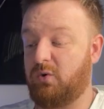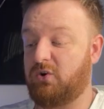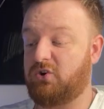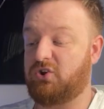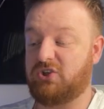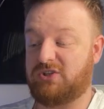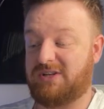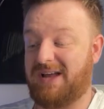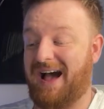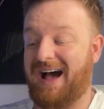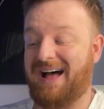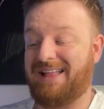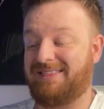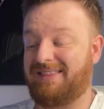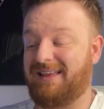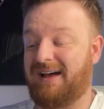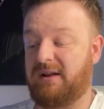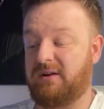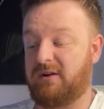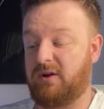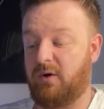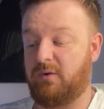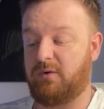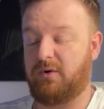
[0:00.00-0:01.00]
would just add
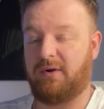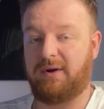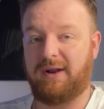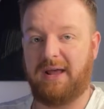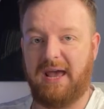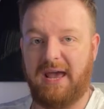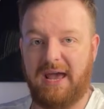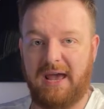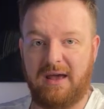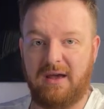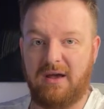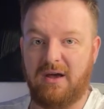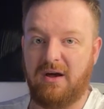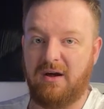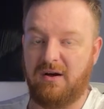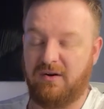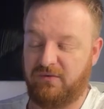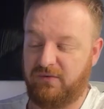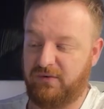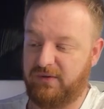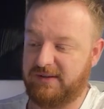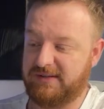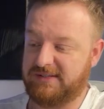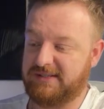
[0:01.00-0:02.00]
that node on here.
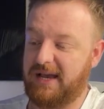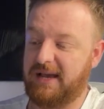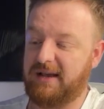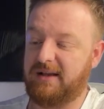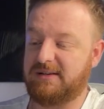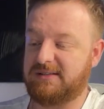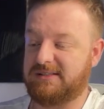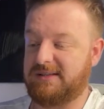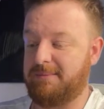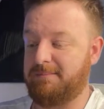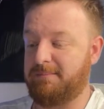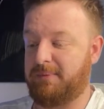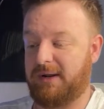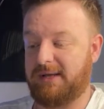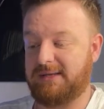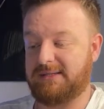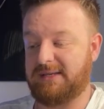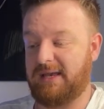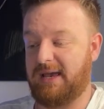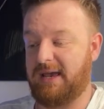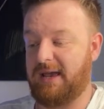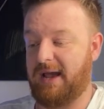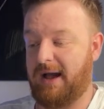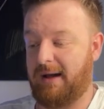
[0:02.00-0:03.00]
For the sake of
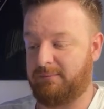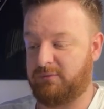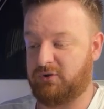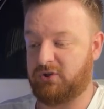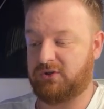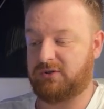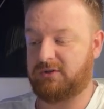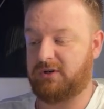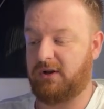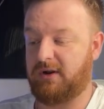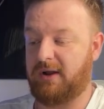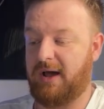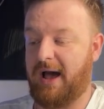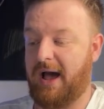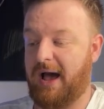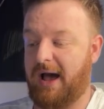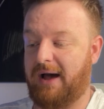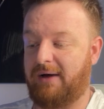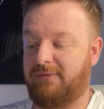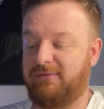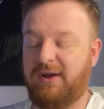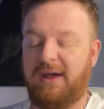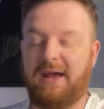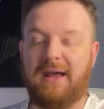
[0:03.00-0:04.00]
simplicity, I'm just going to
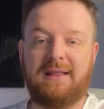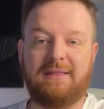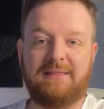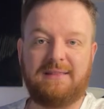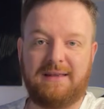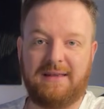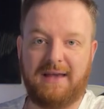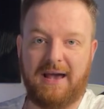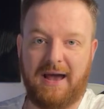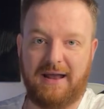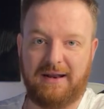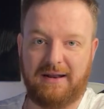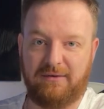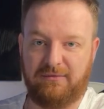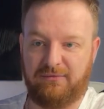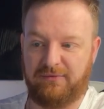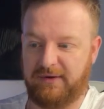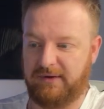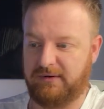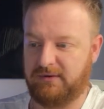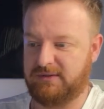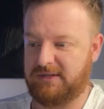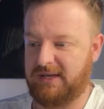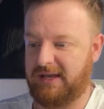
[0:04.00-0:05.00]
have it in the edit
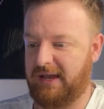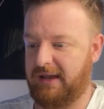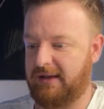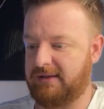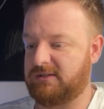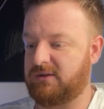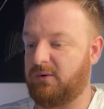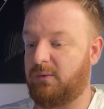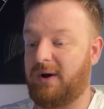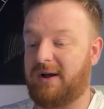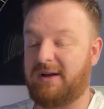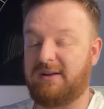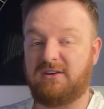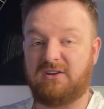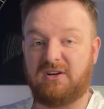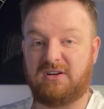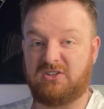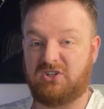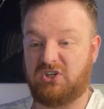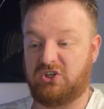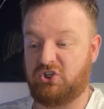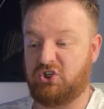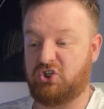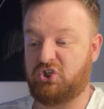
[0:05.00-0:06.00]
fields here so I can
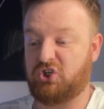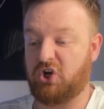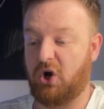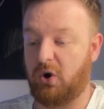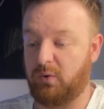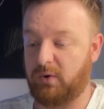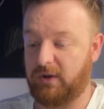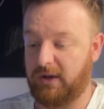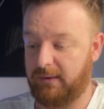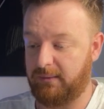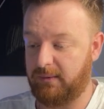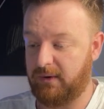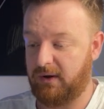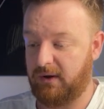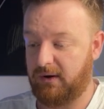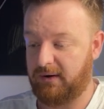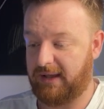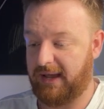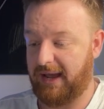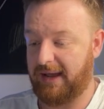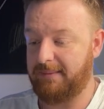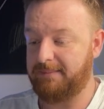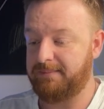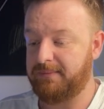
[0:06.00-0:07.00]
actually show you,
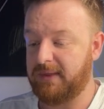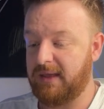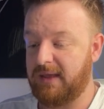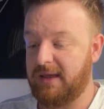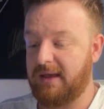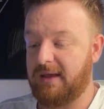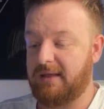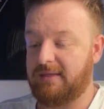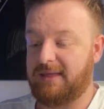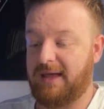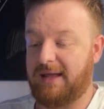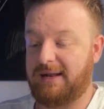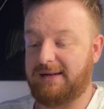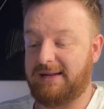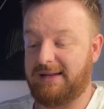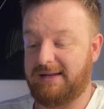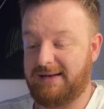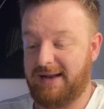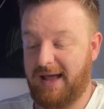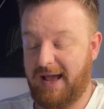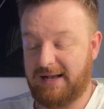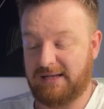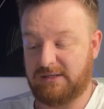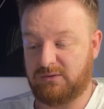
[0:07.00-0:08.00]
okay? Then the
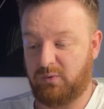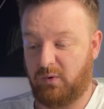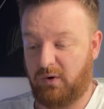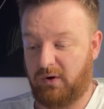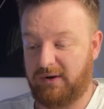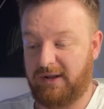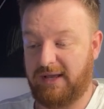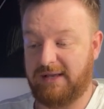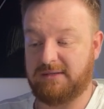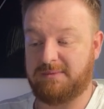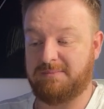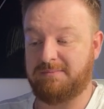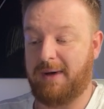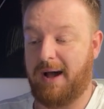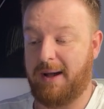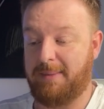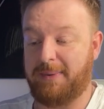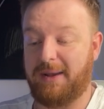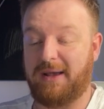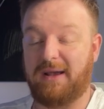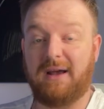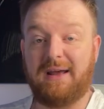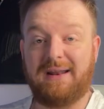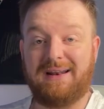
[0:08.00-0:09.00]
next one is
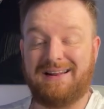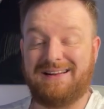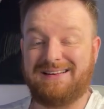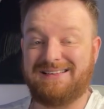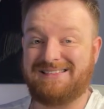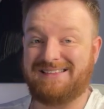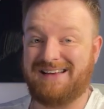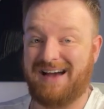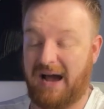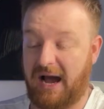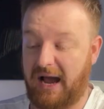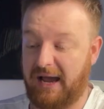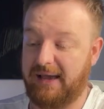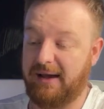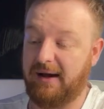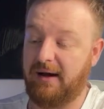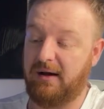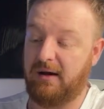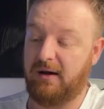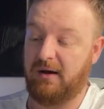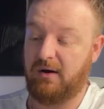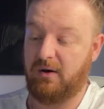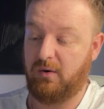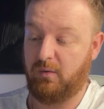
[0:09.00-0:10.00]
mapping an
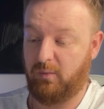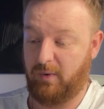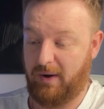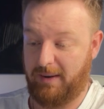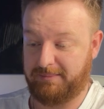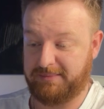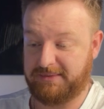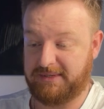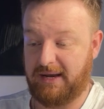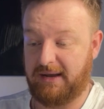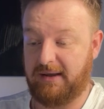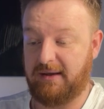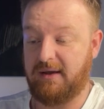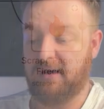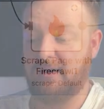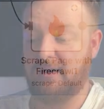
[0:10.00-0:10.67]
entire website.